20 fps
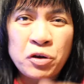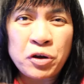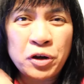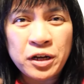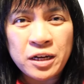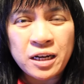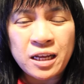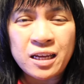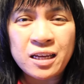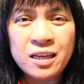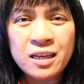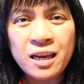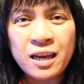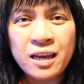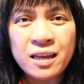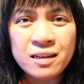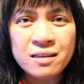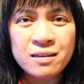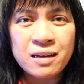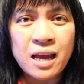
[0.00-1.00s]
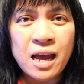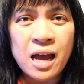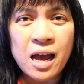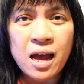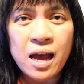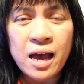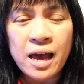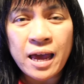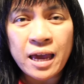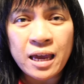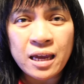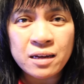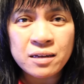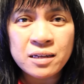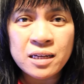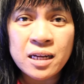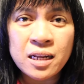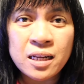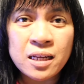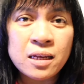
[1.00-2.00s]
turning, and I
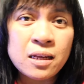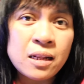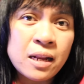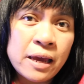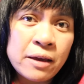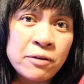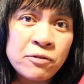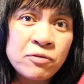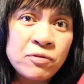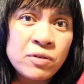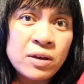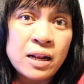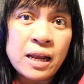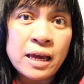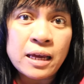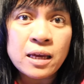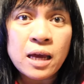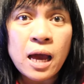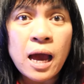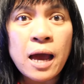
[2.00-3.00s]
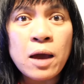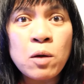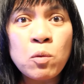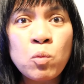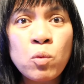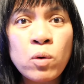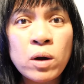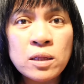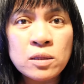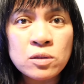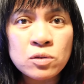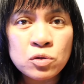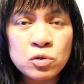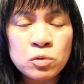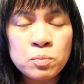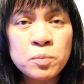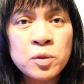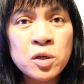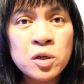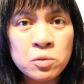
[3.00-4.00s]
really like feel like I want
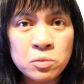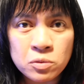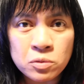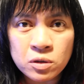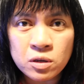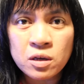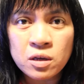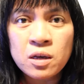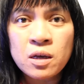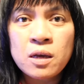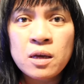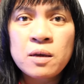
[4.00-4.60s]
to puke,